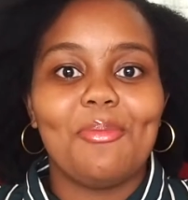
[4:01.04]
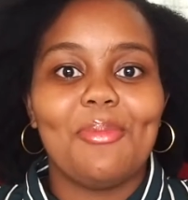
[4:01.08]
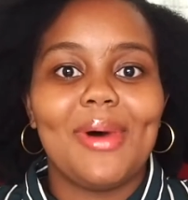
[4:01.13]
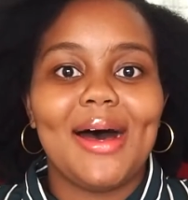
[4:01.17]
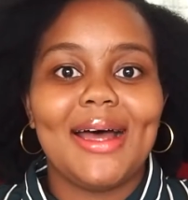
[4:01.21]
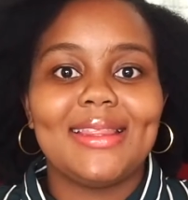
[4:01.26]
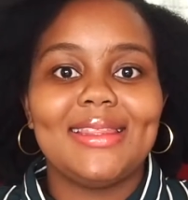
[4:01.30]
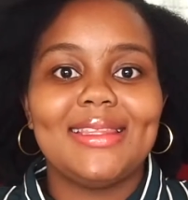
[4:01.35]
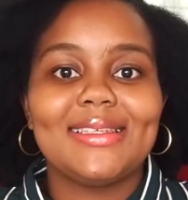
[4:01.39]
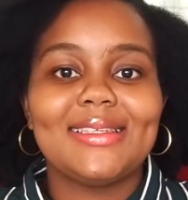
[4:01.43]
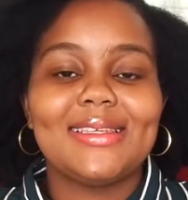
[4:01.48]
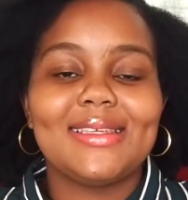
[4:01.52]

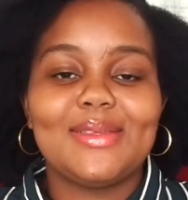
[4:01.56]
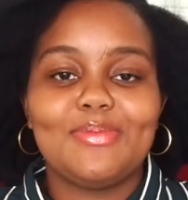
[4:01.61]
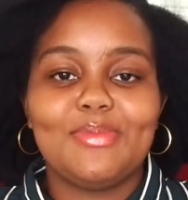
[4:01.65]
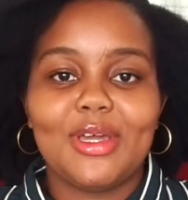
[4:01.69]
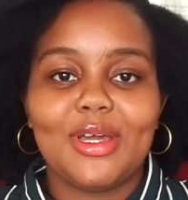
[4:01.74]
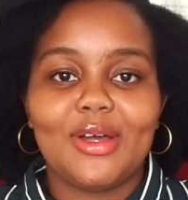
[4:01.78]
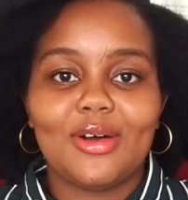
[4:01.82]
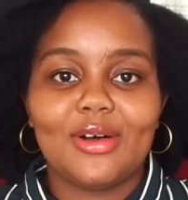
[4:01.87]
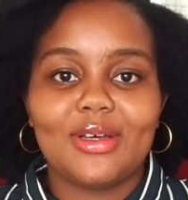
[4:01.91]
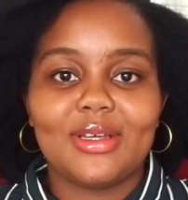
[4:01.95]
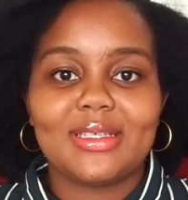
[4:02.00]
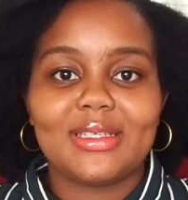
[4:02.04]
but this is
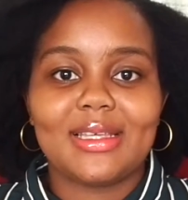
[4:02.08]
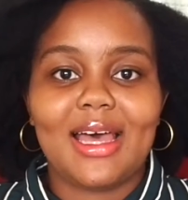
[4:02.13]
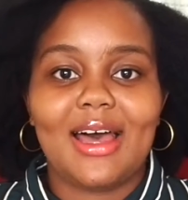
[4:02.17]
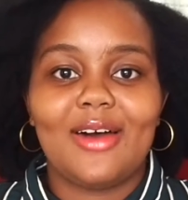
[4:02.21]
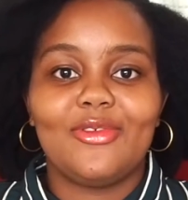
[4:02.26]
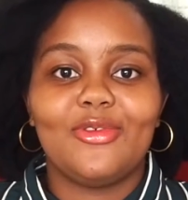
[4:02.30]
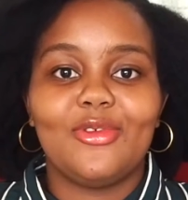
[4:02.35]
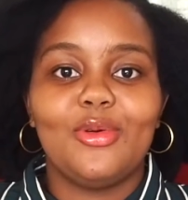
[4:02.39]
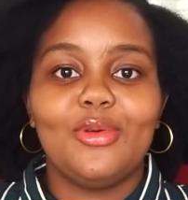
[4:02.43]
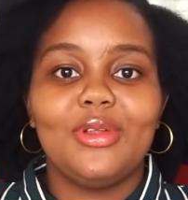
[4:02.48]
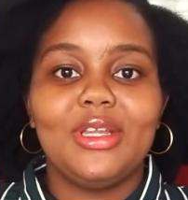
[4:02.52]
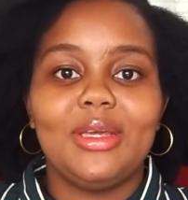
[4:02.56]
because
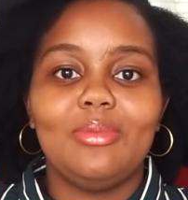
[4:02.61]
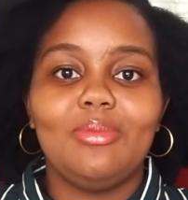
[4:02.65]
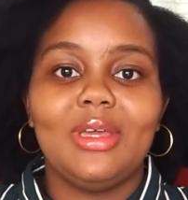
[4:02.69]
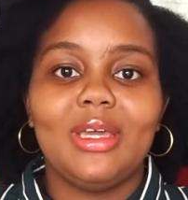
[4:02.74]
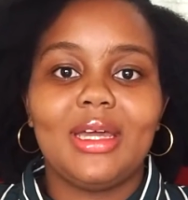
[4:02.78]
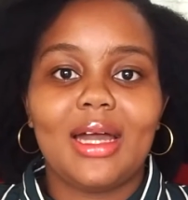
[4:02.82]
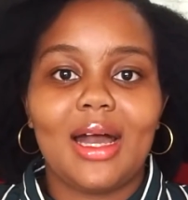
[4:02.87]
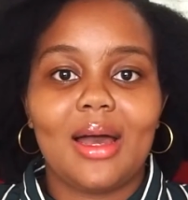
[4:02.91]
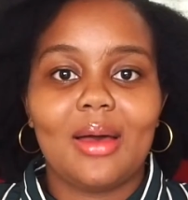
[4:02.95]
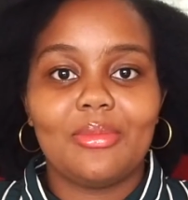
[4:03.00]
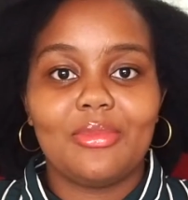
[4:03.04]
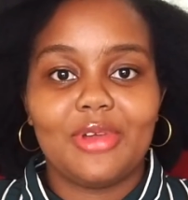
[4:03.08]
I've only
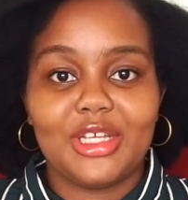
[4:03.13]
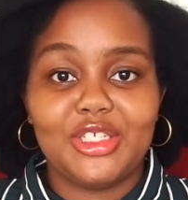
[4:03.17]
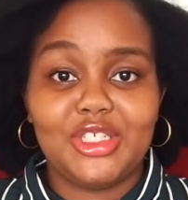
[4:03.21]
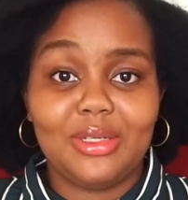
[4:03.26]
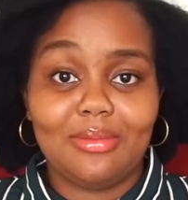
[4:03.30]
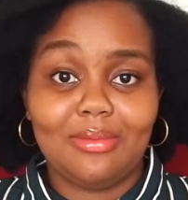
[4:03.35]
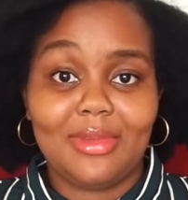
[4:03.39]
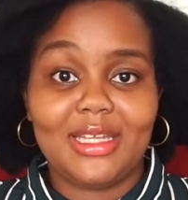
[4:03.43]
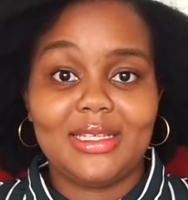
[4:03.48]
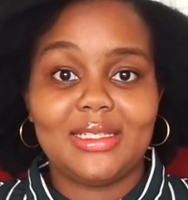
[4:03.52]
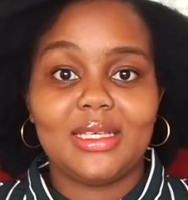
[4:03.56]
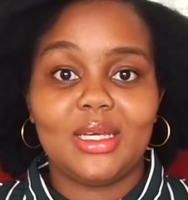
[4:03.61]
become
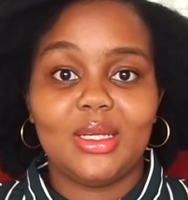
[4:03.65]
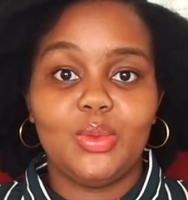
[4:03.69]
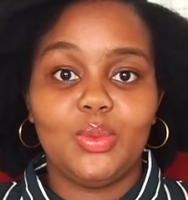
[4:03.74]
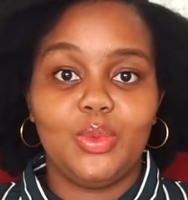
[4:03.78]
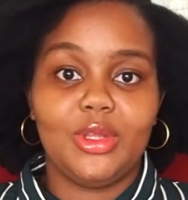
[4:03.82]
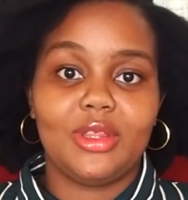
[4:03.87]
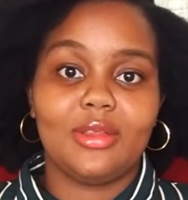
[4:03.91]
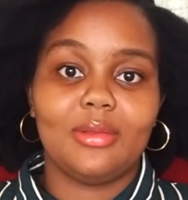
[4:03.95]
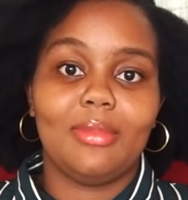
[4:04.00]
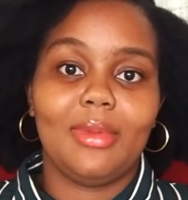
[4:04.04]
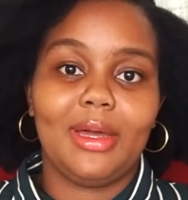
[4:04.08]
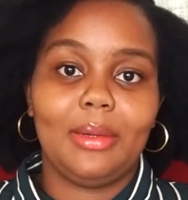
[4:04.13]
regimented
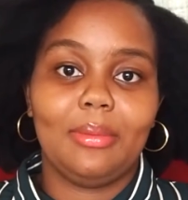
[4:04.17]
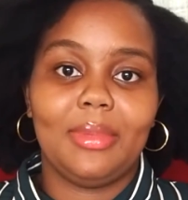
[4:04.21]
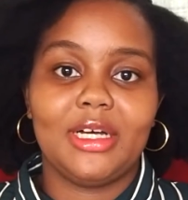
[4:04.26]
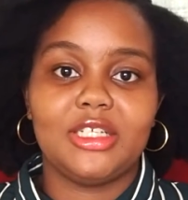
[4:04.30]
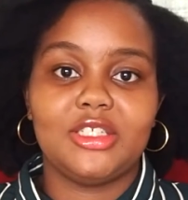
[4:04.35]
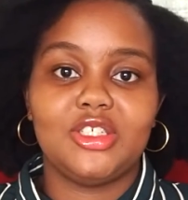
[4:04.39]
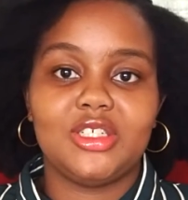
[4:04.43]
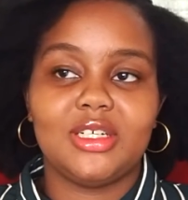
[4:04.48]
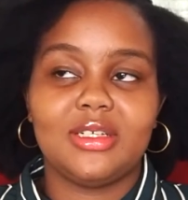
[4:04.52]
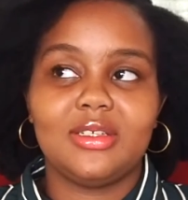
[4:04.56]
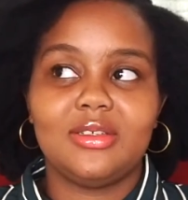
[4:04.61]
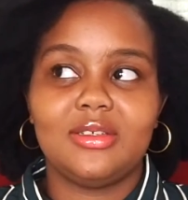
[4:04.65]
with my
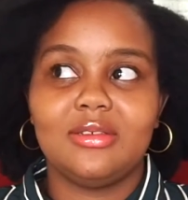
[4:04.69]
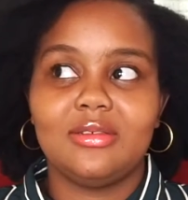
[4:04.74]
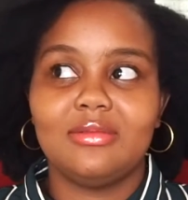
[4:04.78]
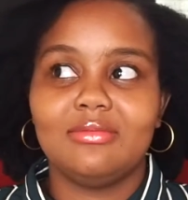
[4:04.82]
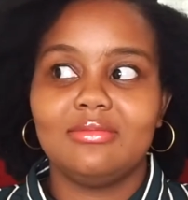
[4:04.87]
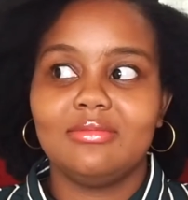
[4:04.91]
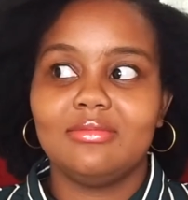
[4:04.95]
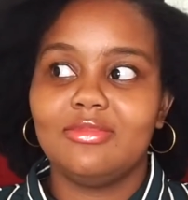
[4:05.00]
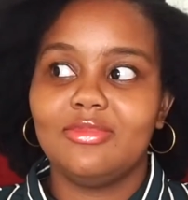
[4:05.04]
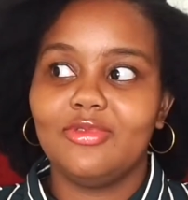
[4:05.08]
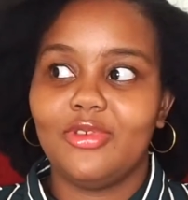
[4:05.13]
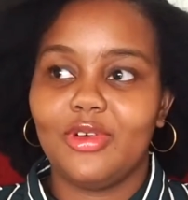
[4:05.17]
budget
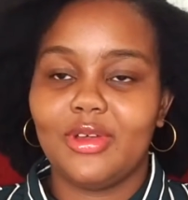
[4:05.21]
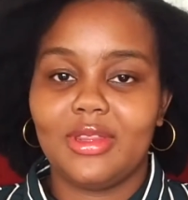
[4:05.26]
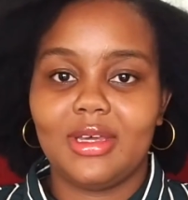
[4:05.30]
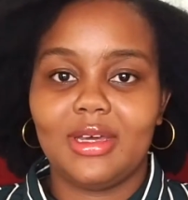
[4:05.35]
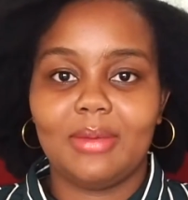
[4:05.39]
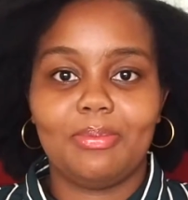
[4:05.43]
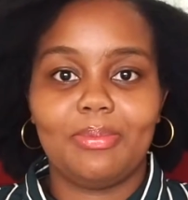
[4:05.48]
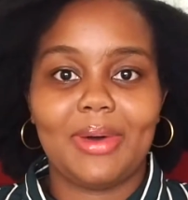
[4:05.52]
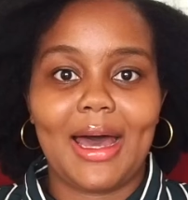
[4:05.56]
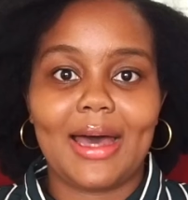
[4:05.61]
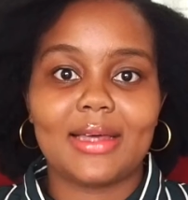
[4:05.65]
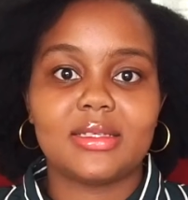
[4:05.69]
for the
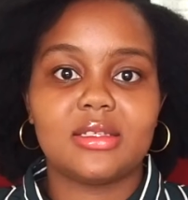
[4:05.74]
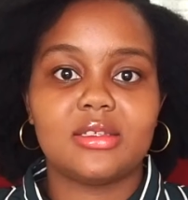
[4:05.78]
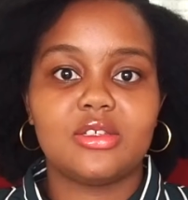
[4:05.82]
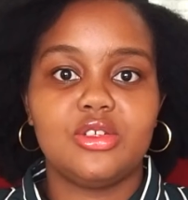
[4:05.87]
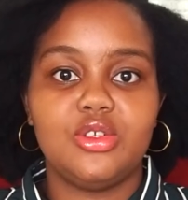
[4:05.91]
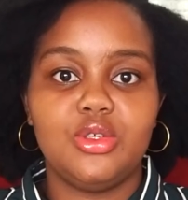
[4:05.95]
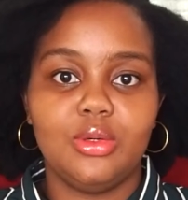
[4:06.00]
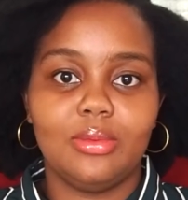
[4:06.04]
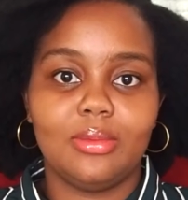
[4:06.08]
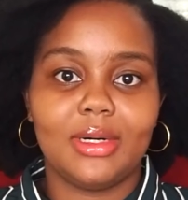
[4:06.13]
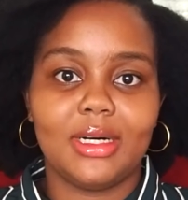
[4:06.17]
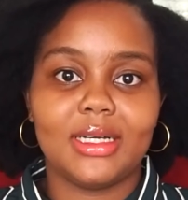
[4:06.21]

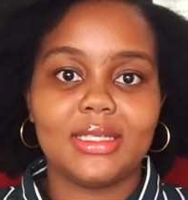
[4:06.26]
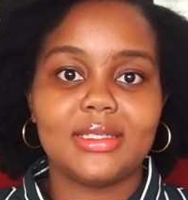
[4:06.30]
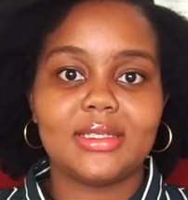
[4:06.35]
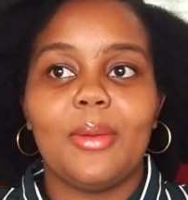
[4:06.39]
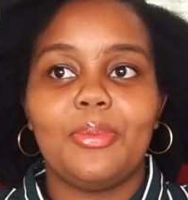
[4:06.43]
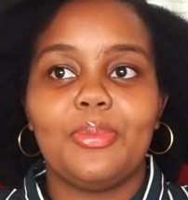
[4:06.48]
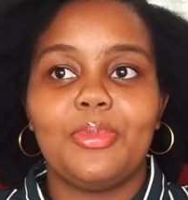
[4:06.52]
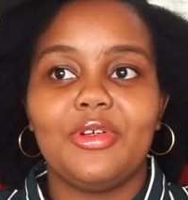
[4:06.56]
past 2 months.